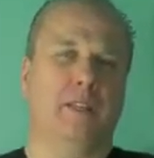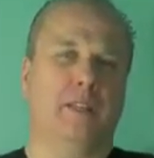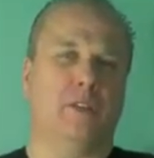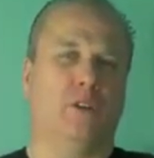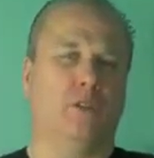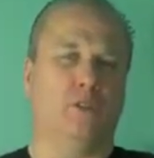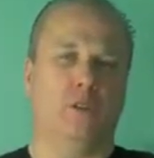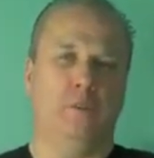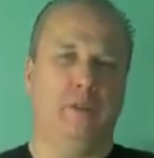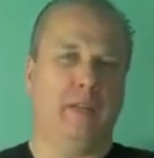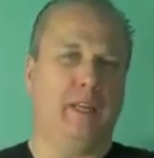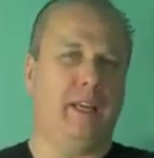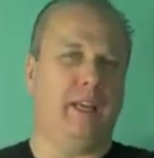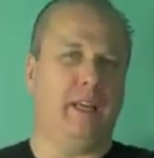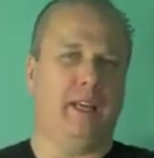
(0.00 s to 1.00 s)
Social
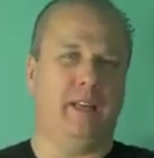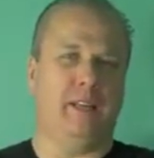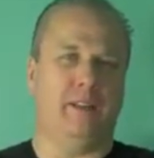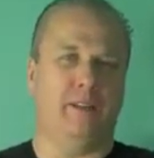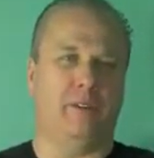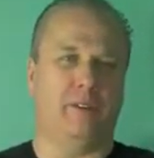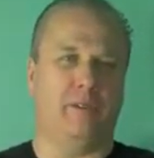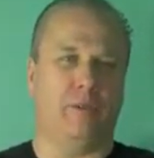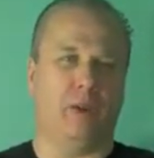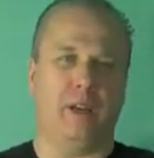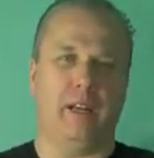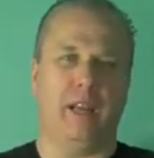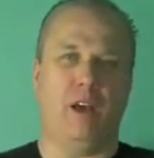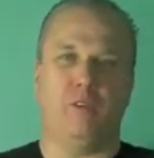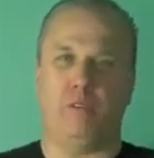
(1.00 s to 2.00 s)
media
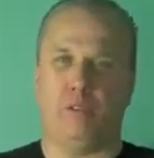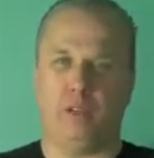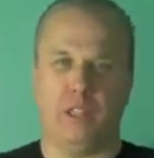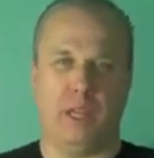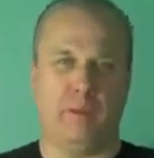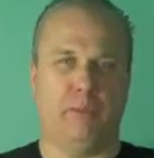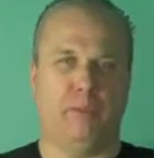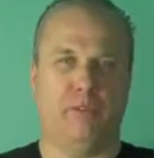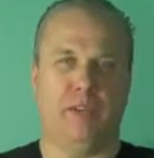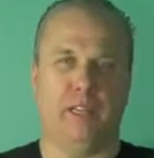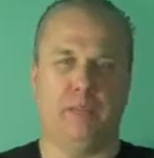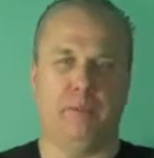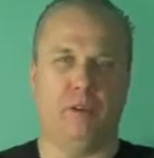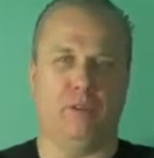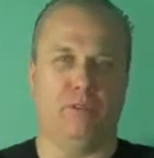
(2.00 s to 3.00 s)
right now, for example,
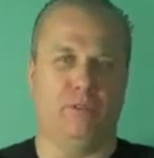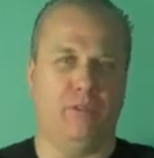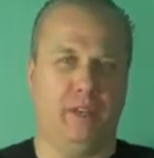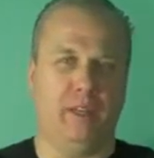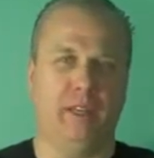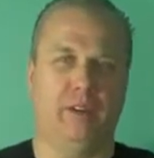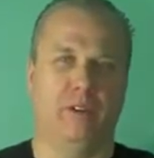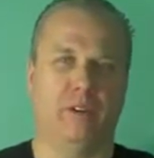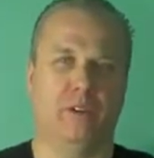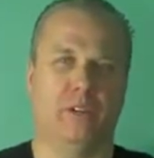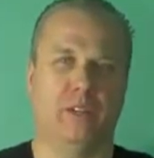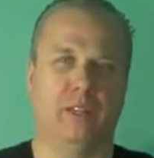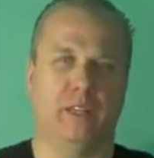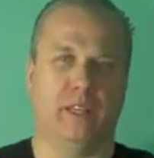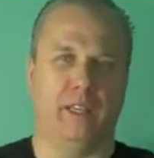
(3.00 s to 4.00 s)
Facebook,
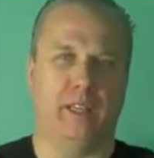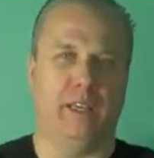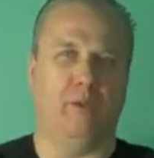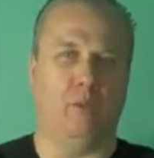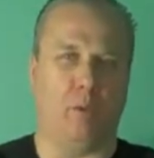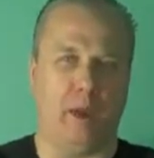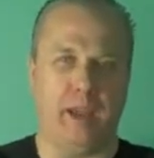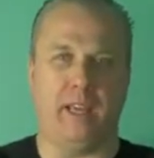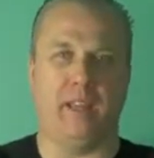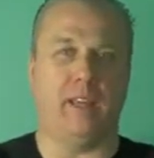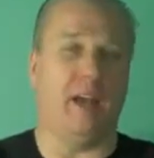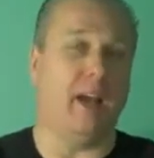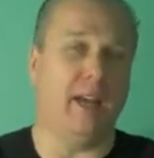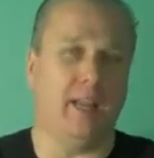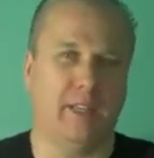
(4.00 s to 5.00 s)
videos get ranked
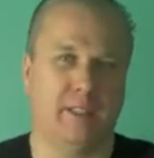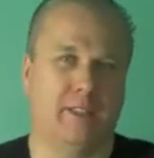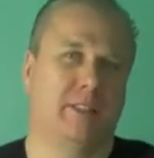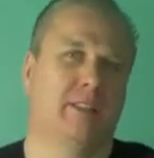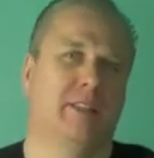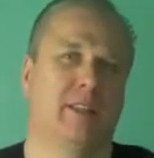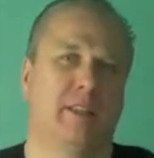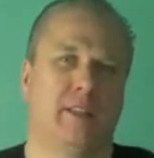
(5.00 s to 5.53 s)
the highest.